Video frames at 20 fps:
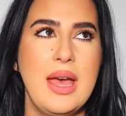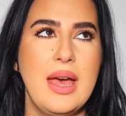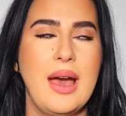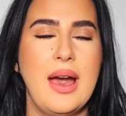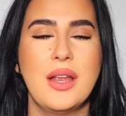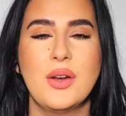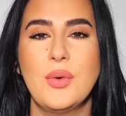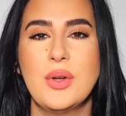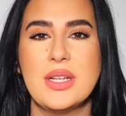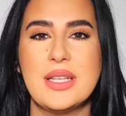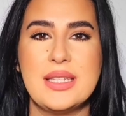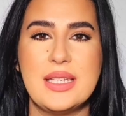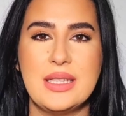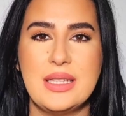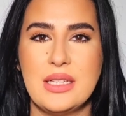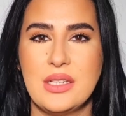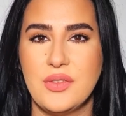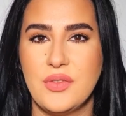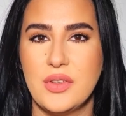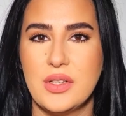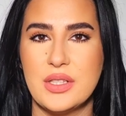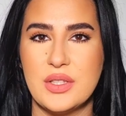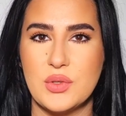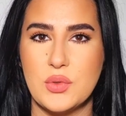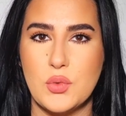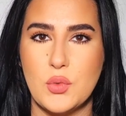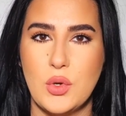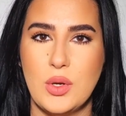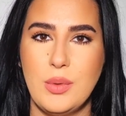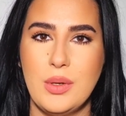I don't want to say that it
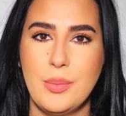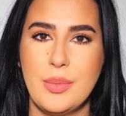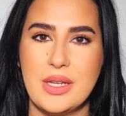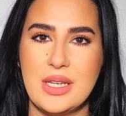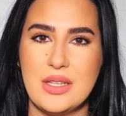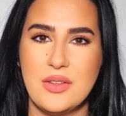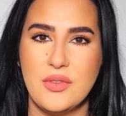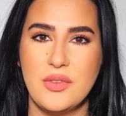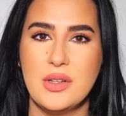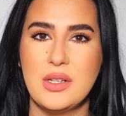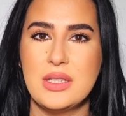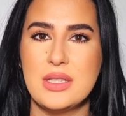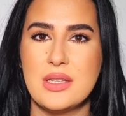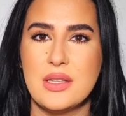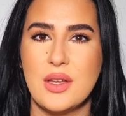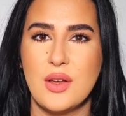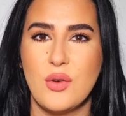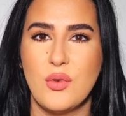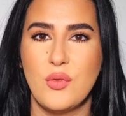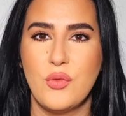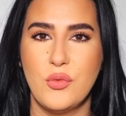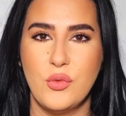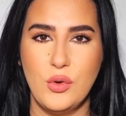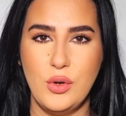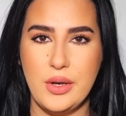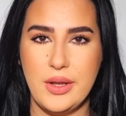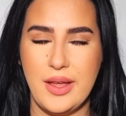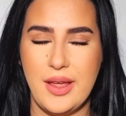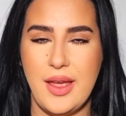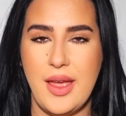feels creamy, but it feels
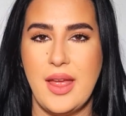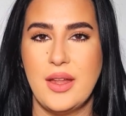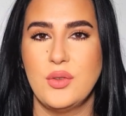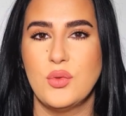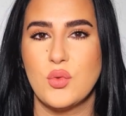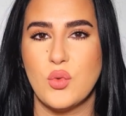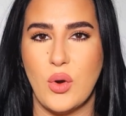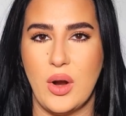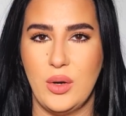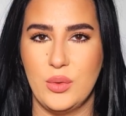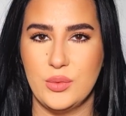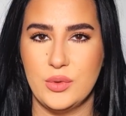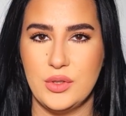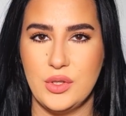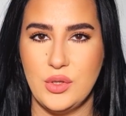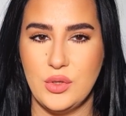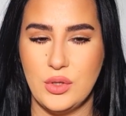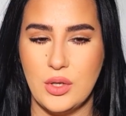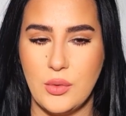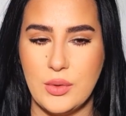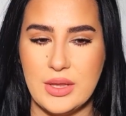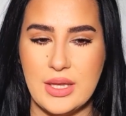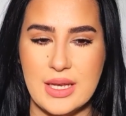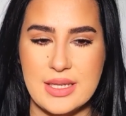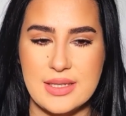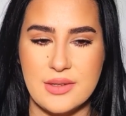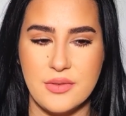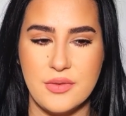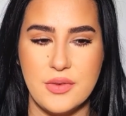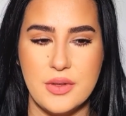full and round, you know. It
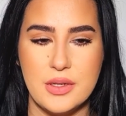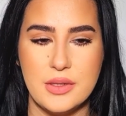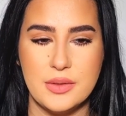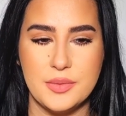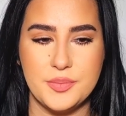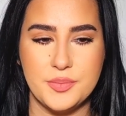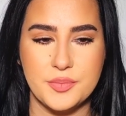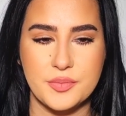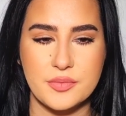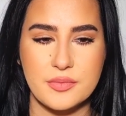doesn't feel